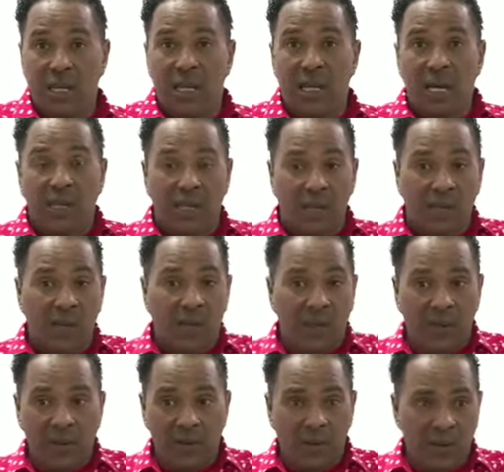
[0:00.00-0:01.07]
And I think my
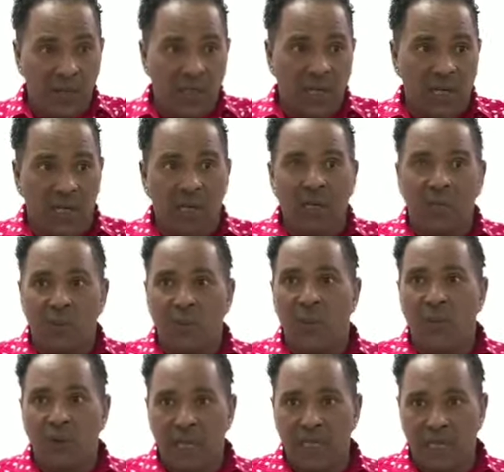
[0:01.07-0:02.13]
friend was mentioning also
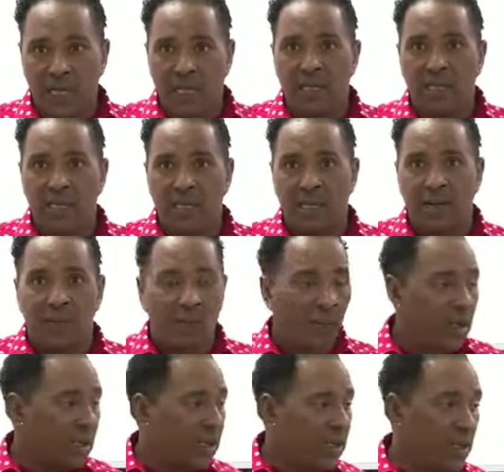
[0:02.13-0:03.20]
breast cancers and
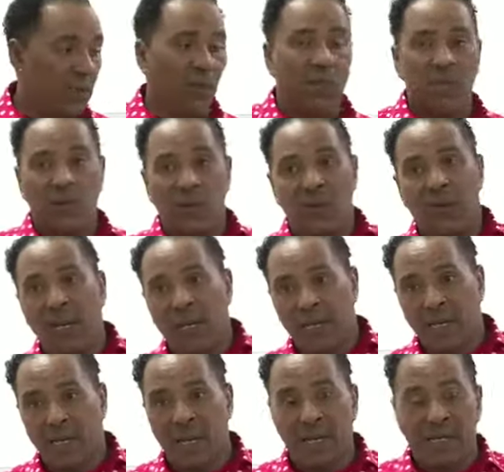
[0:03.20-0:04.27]
breast tumors, both
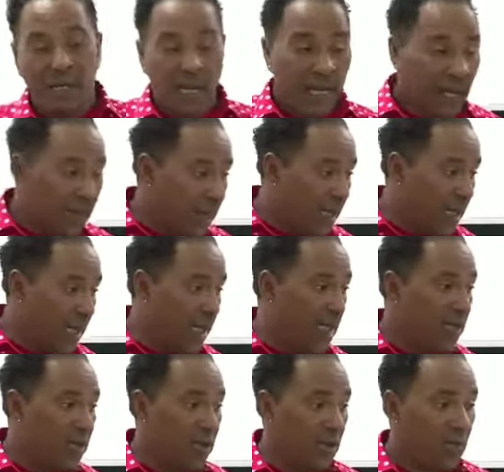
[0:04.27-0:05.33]
malignant and
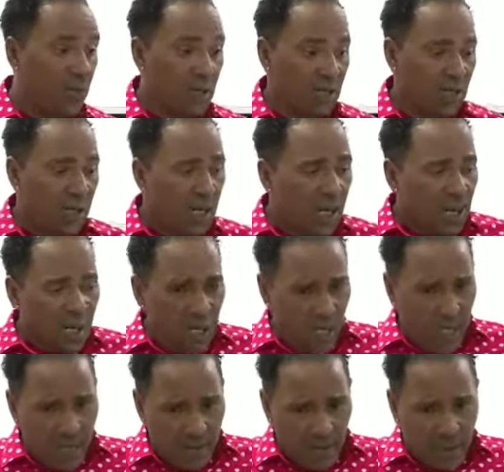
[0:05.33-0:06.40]
benign tumors.
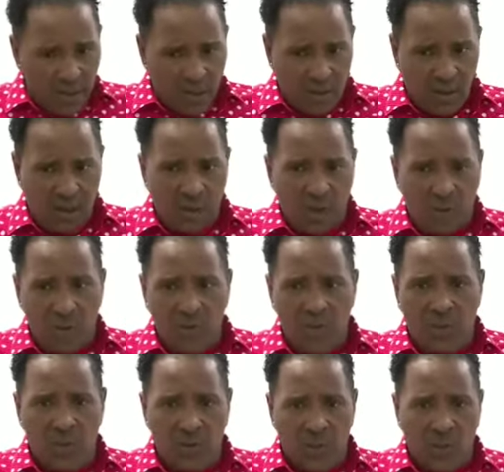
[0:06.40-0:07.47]
It's also noteworthy
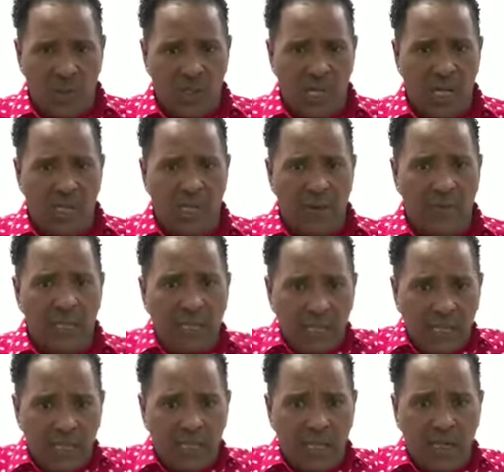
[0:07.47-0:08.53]
to know that, and
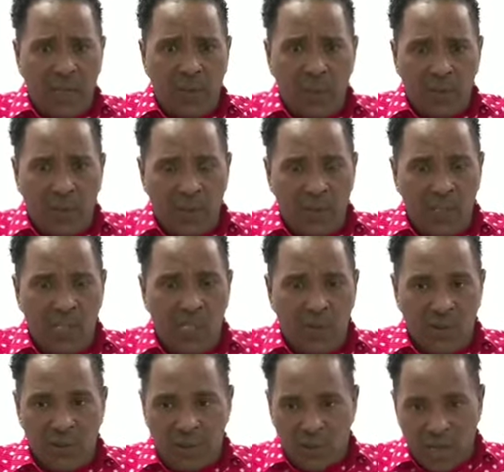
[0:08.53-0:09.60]
again, the Honorable Prime Minister
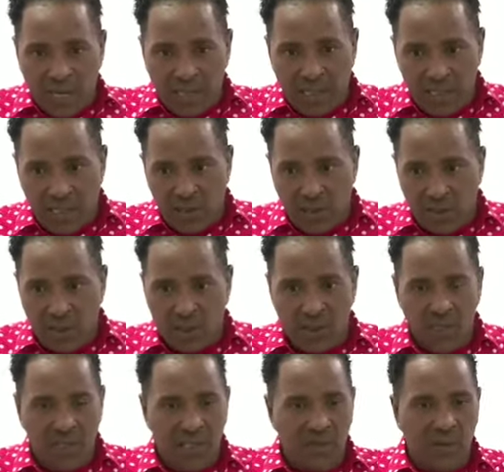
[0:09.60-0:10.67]
was right in his
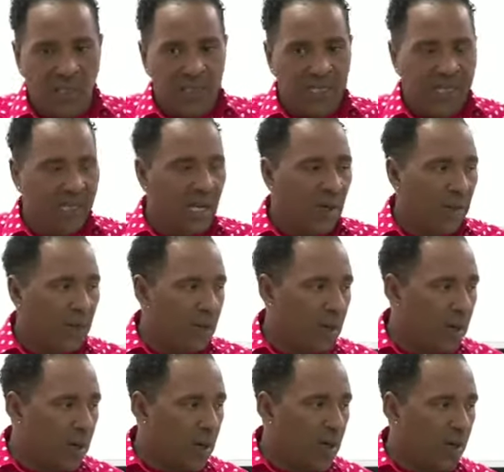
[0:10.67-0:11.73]
utterances when he said that we are
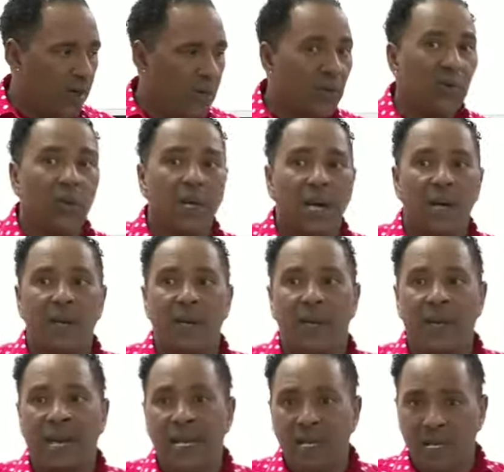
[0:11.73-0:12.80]
one of 2
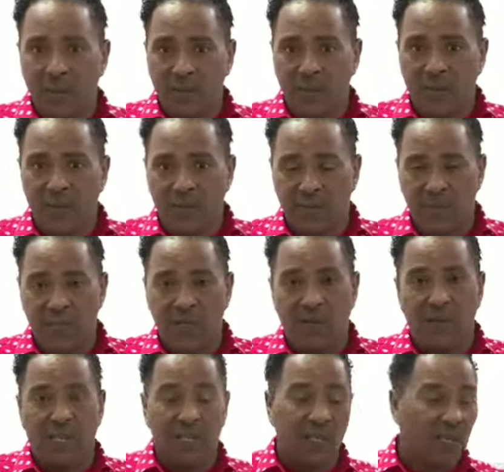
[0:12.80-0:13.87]
Caribbean islands with this piece of
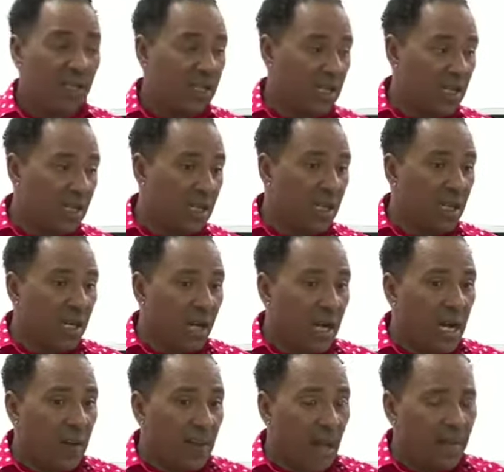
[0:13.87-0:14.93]
technology.
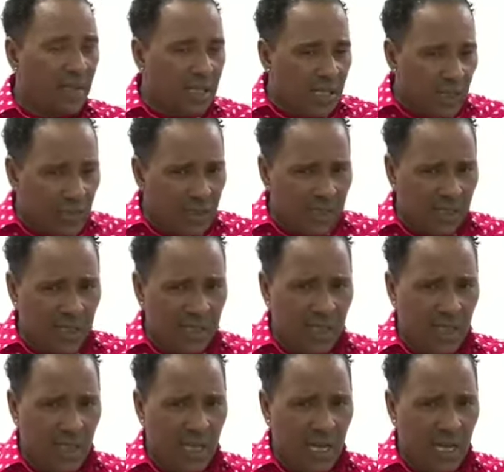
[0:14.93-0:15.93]
I'm still researching.